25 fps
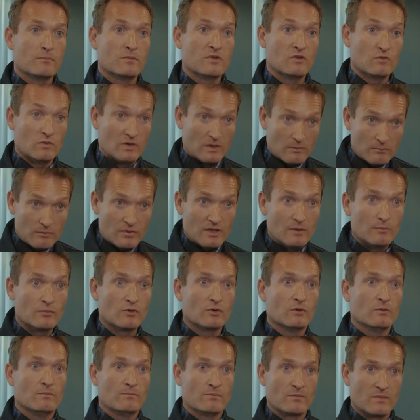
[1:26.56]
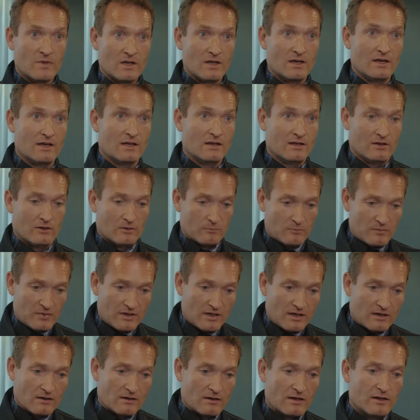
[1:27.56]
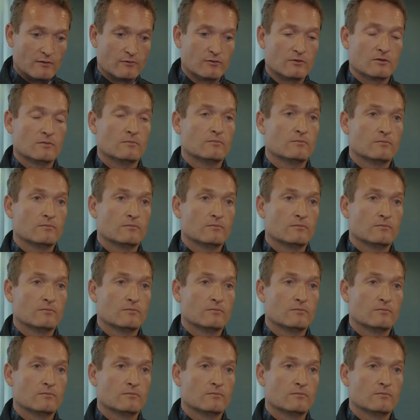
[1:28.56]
between people and on a peering level.